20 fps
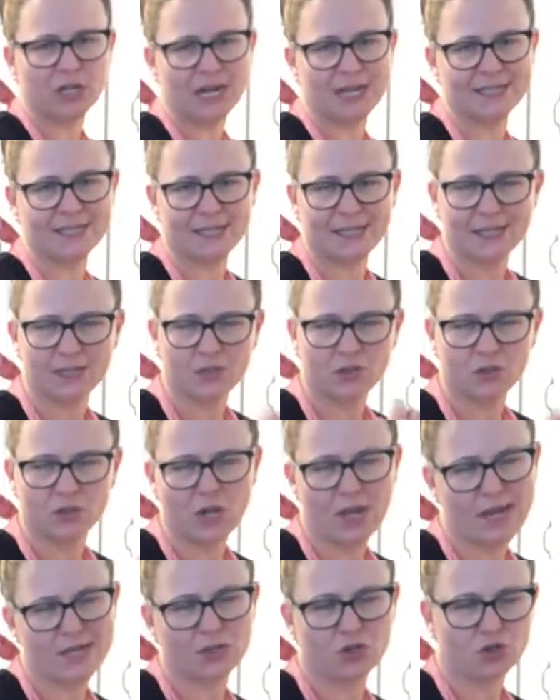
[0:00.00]
has that
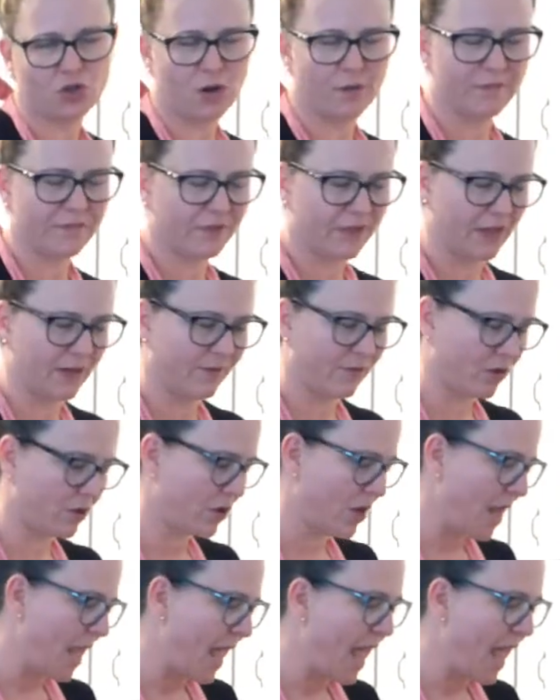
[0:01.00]
nice sharp flavor.